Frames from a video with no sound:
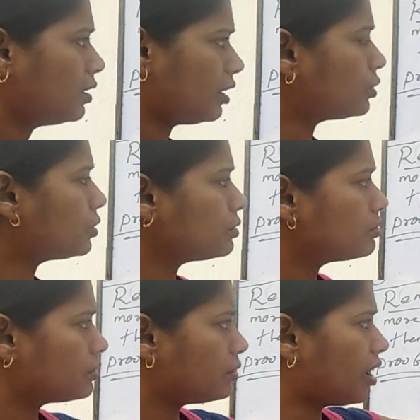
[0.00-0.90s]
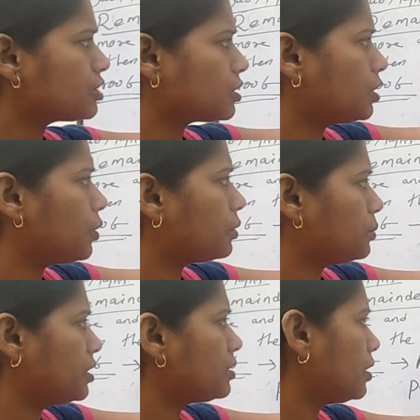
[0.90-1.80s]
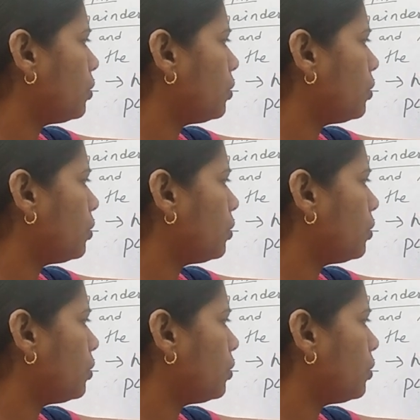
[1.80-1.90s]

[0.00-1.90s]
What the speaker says: Now the last theorem is